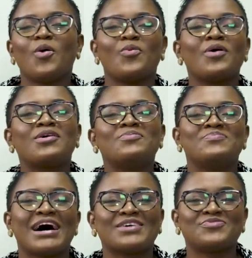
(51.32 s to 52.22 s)
Welcome
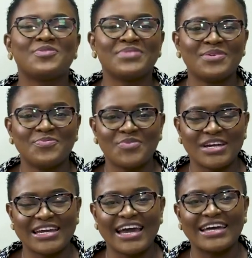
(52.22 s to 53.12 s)
back from the
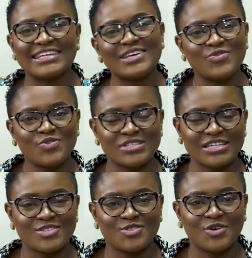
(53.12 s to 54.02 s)
break. And if you
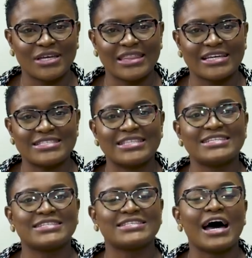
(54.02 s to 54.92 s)
just joined us,
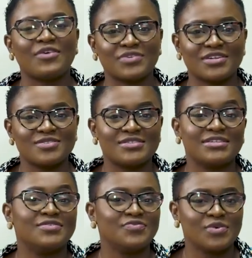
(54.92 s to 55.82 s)
this is African
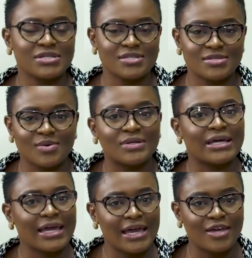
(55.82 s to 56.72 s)
Student Voices on
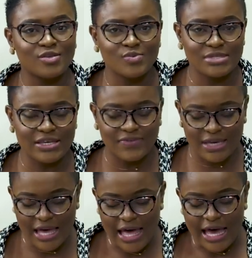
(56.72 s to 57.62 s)
AAU
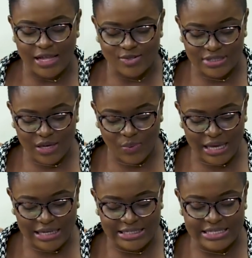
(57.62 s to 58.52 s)
TV. And today we
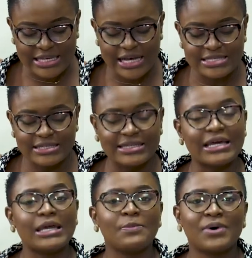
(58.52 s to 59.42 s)
are discussing
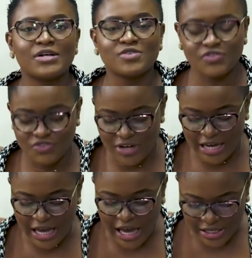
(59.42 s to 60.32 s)
the impact of
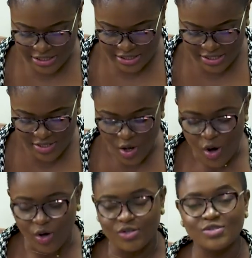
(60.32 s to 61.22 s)
strike actions
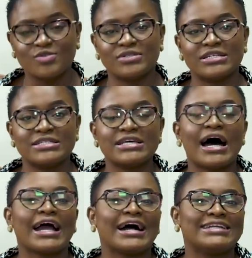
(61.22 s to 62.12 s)
on students'
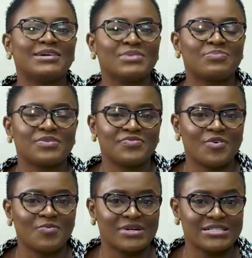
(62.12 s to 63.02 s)
academic
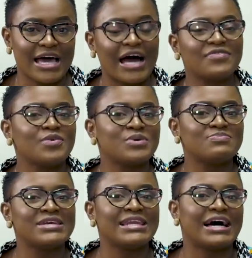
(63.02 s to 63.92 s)
performance. I have here with me